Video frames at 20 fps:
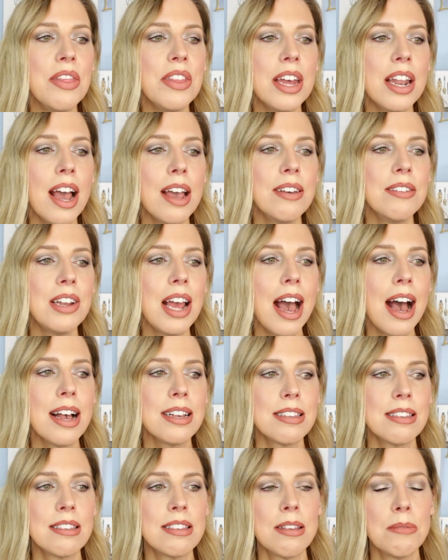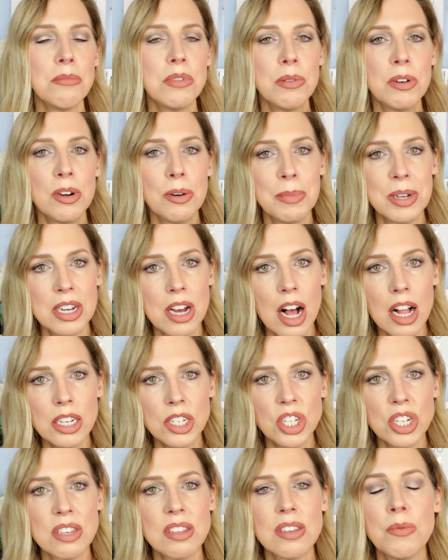And then I had asked some
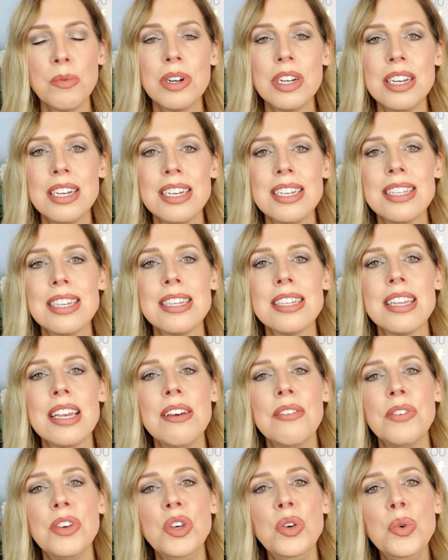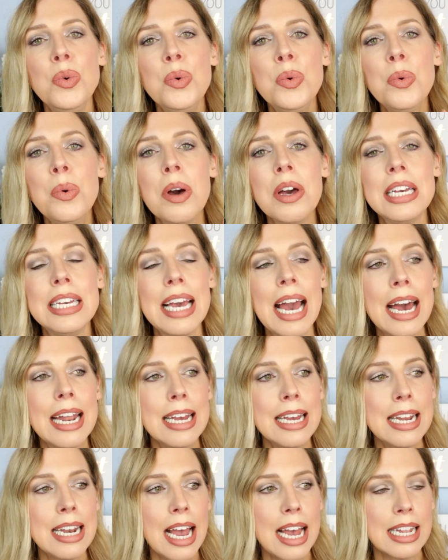dermatologists and what it is, is if you get
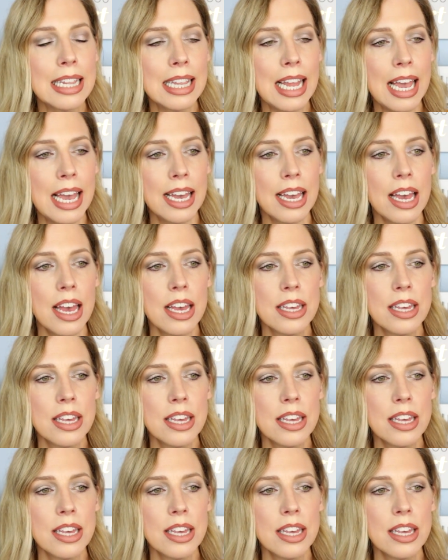it at like,